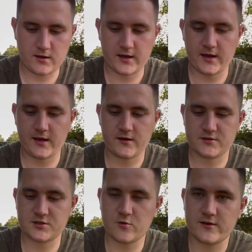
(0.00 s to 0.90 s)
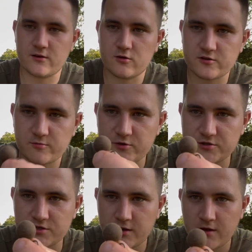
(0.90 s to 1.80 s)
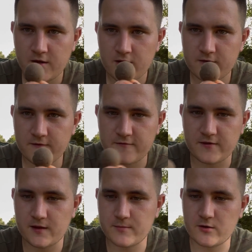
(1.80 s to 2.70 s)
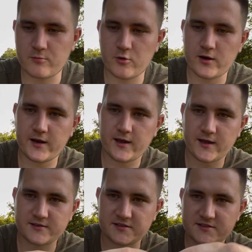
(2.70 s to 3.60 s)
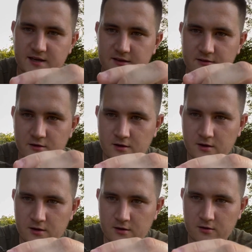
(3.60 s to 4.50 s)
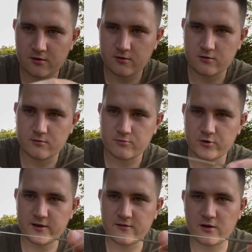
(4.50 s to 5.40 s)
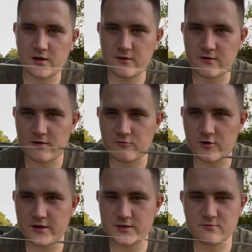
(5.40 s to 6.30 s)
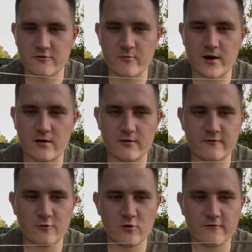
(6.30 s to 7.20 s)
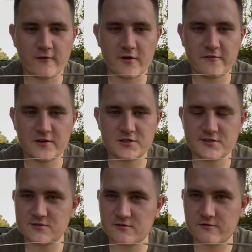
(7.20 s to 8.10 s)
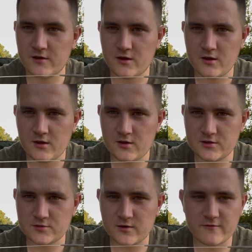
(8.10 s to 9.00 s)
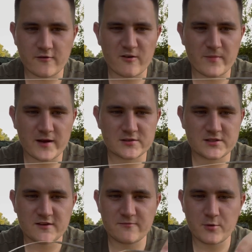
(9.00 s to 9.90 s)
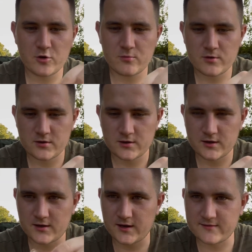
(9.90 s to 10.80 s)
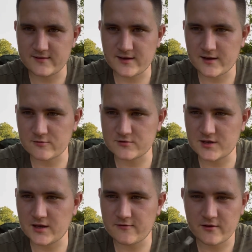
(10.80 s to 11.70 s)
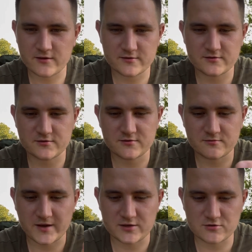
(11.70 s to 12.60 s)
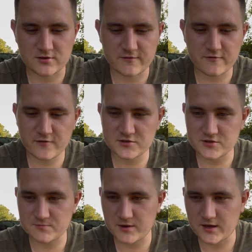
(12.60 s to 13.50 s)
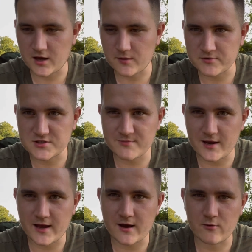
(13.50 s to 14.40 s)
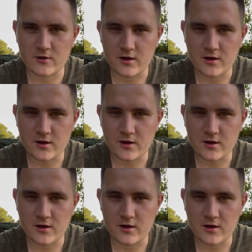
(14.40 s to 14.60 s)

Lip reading: a squid and octopus 15mm boilie, as I said, pre-tie Ronnies with about 4 to 5 inches of 25-pound stiff boom and an anti-tangle sleeve to make sure that the fish does pick it up and spill it out.